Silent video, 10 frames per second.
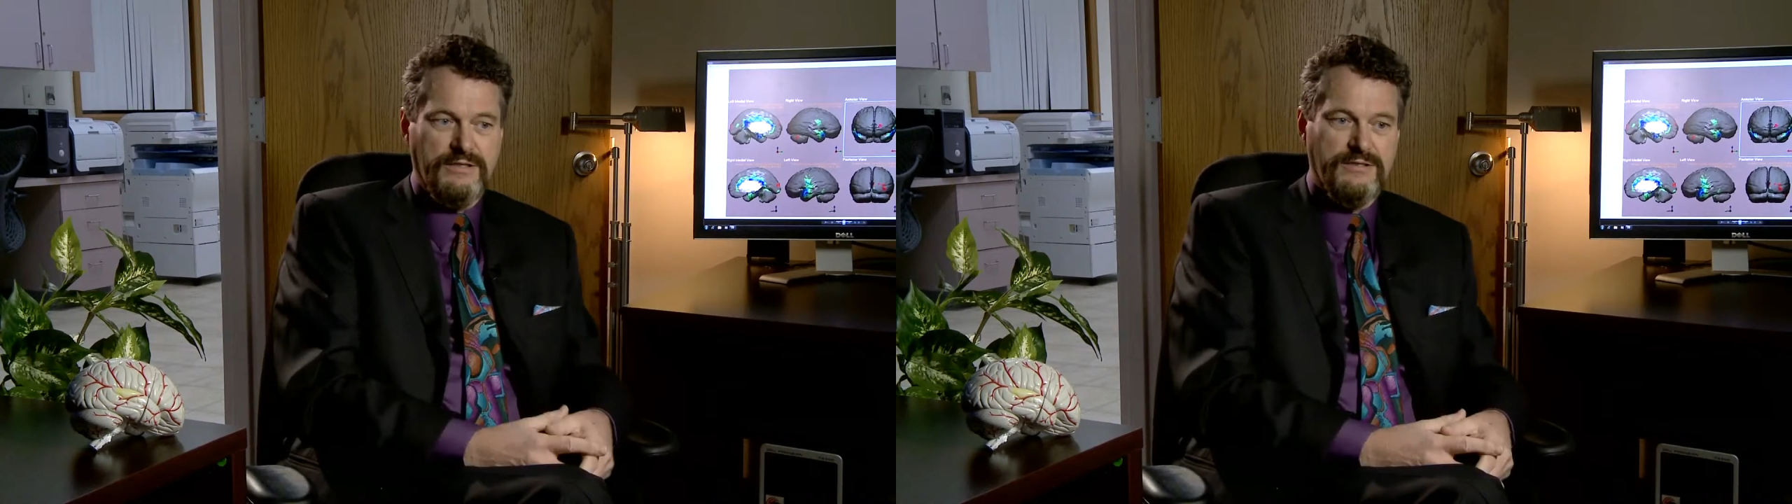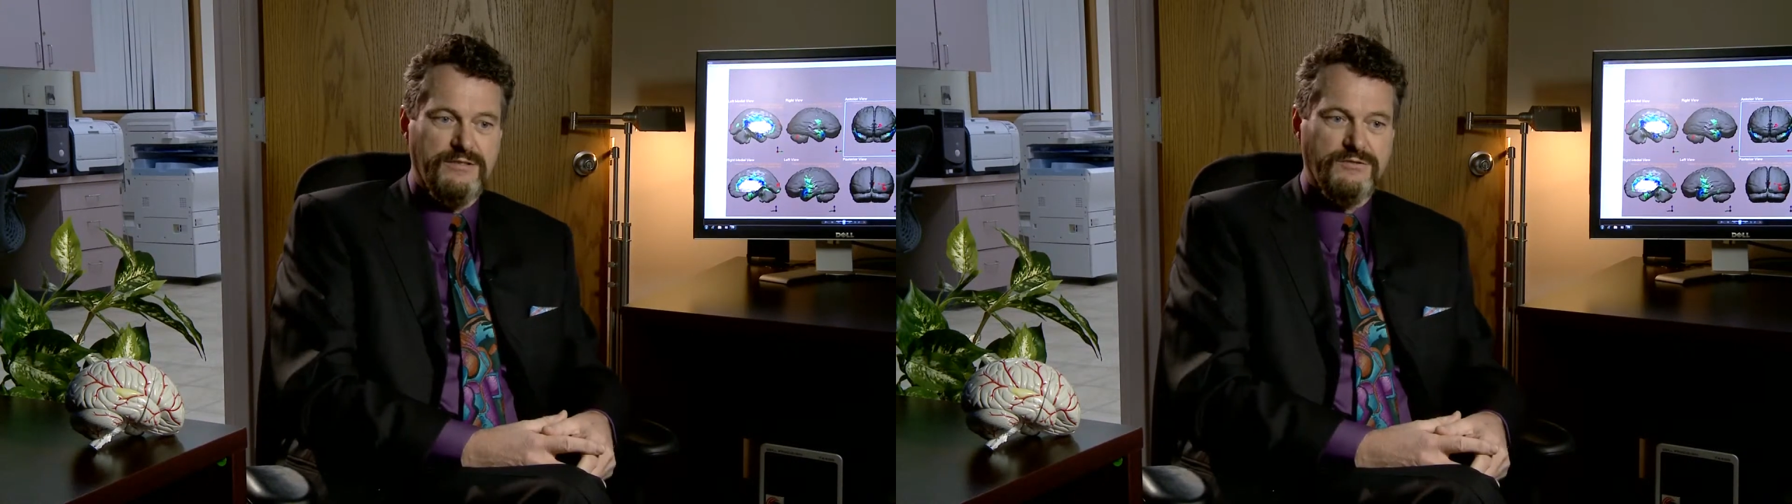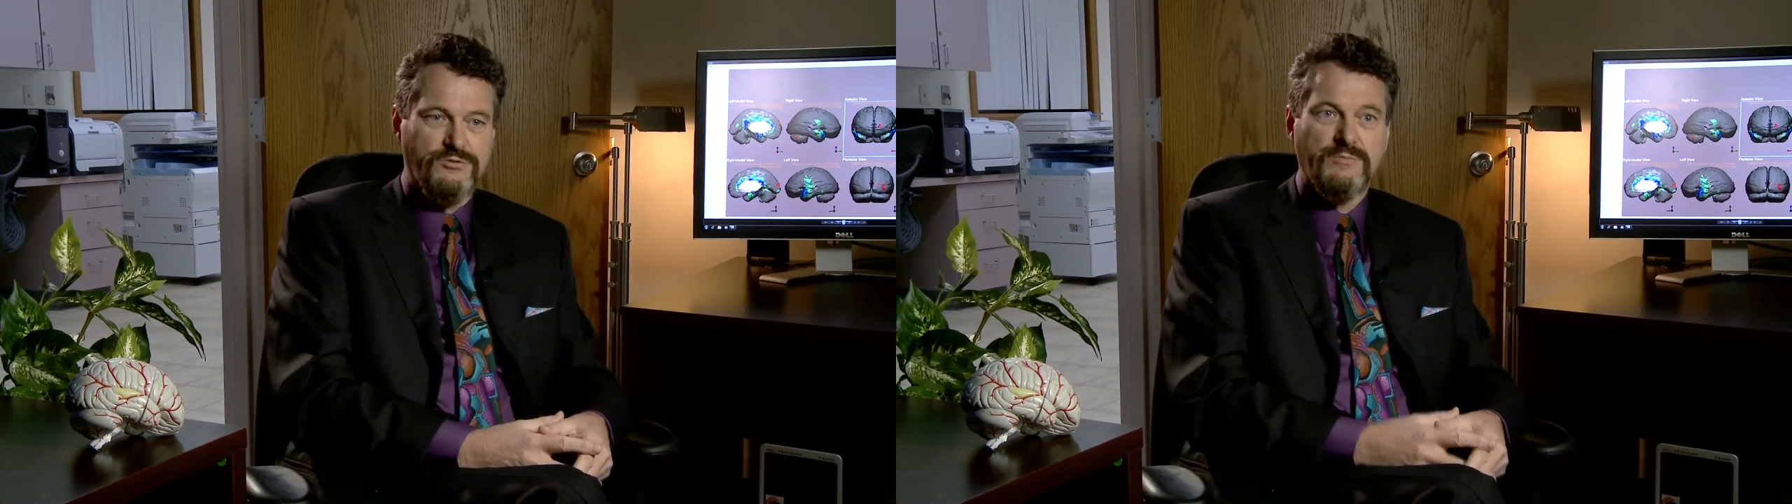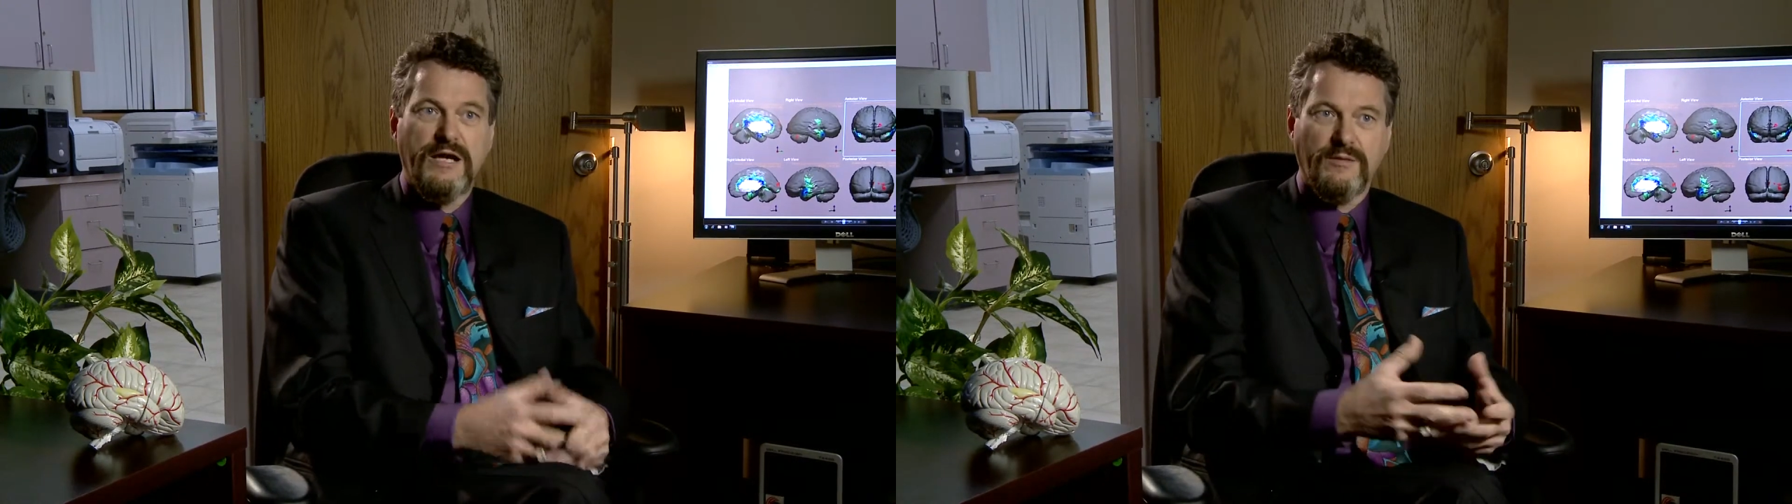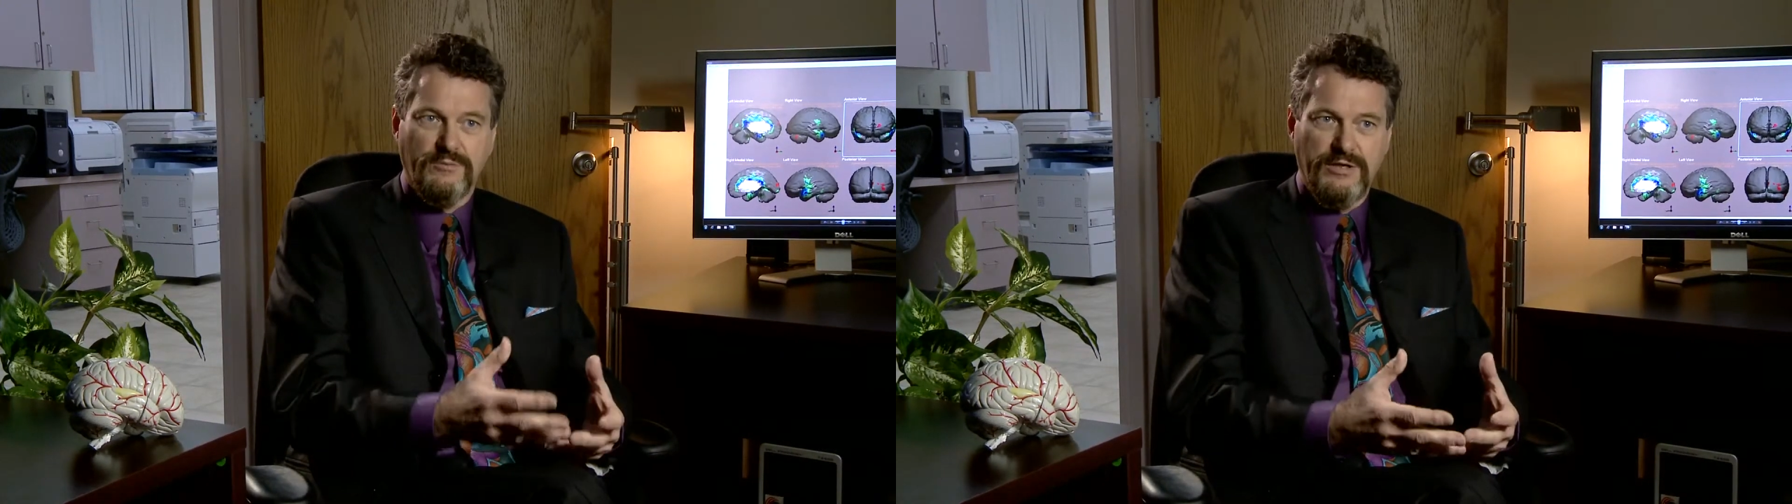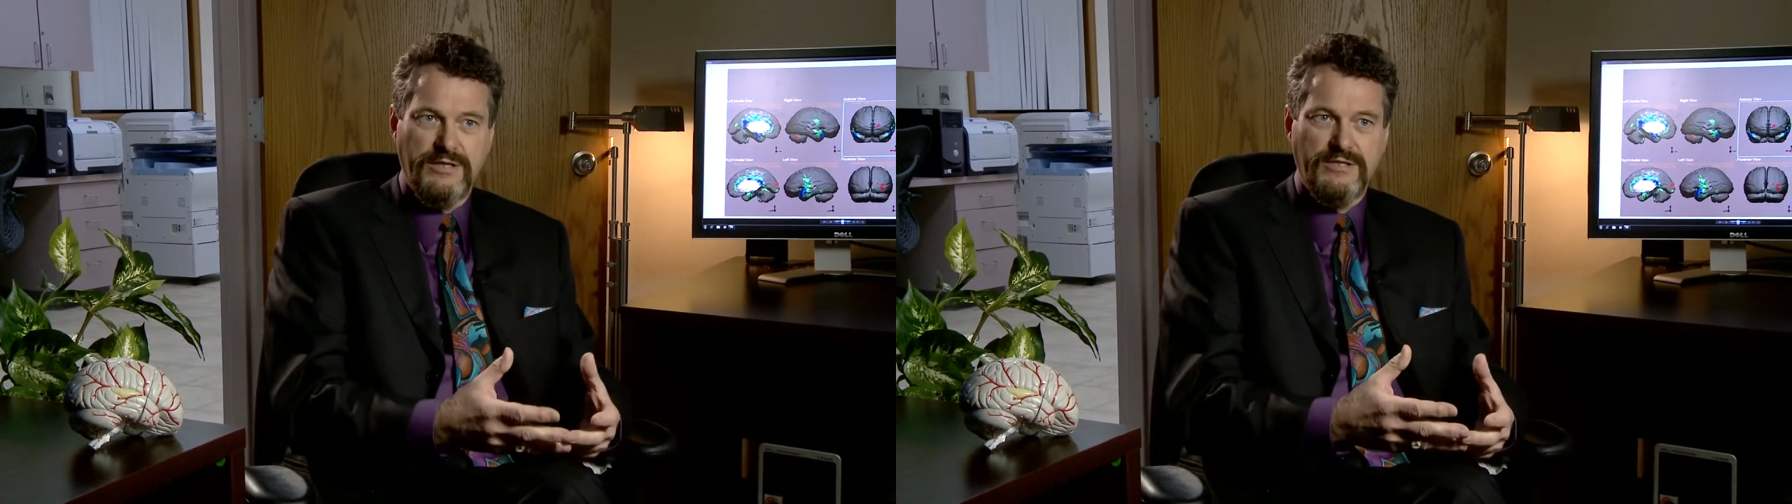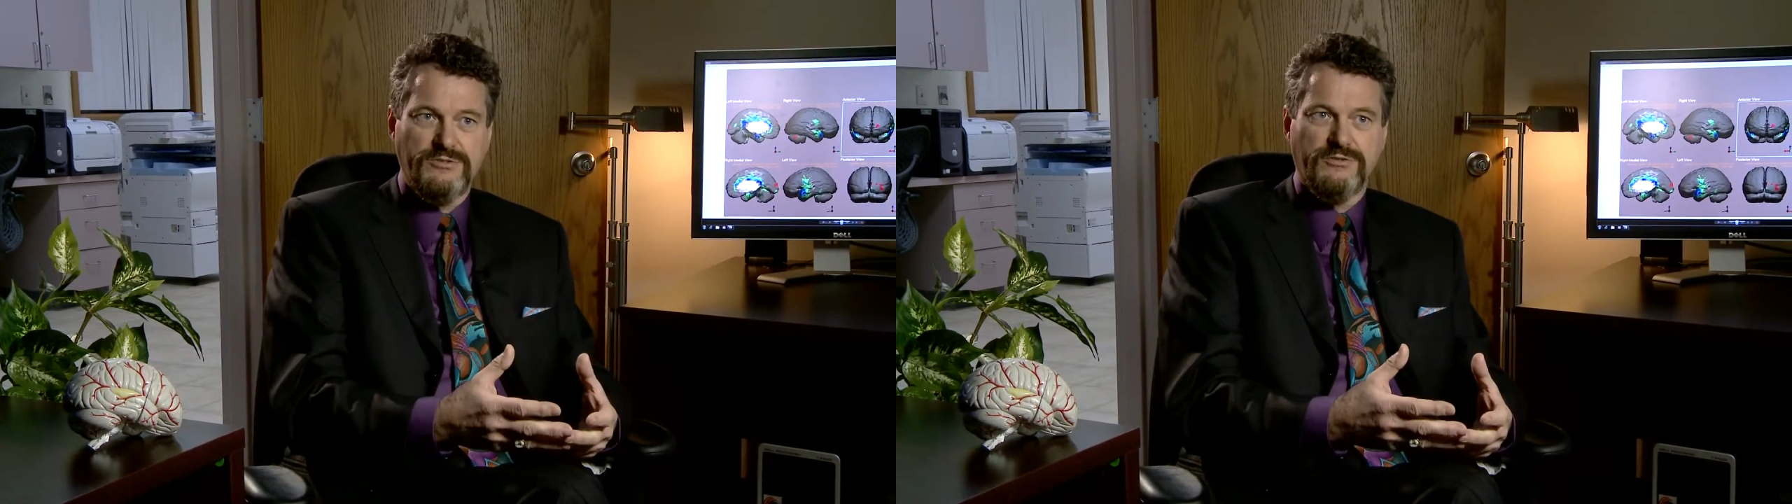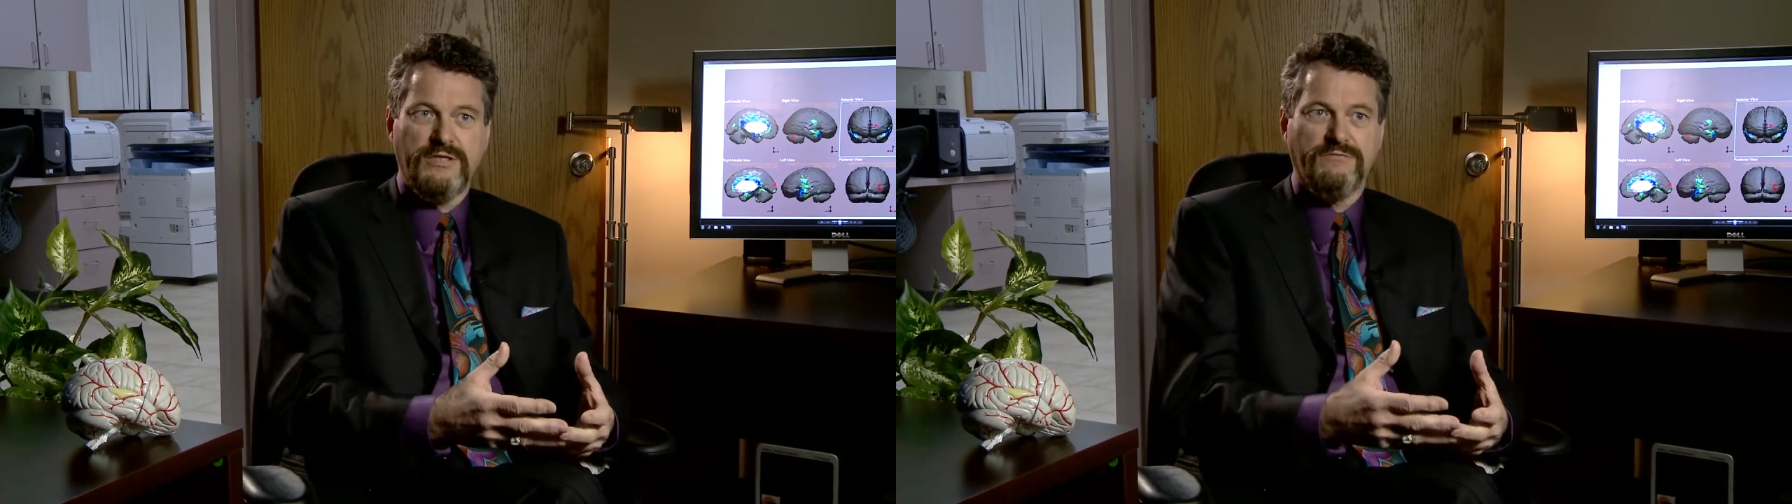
in traumatic brain injury,